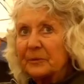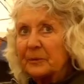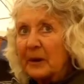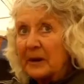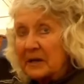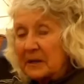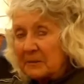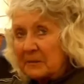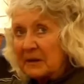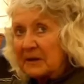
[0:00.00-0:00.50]

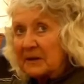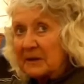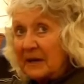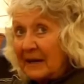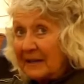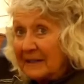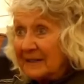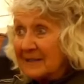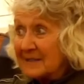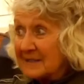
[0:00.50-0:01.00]
recommend
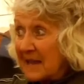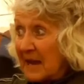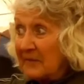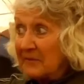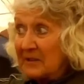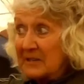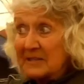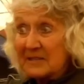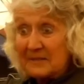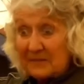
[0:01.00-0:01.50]
it, at least
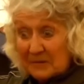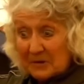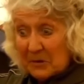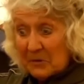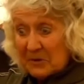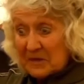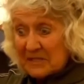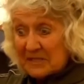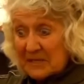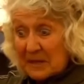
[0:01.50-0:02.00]

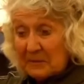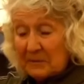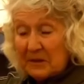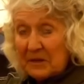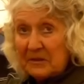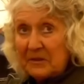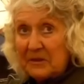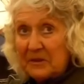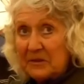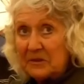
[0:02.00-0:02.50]
knowing
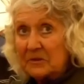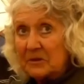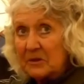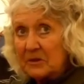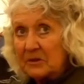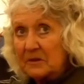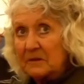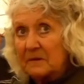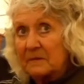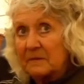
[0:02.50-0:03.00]
somebody that you
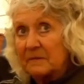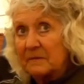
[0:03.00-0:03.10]
could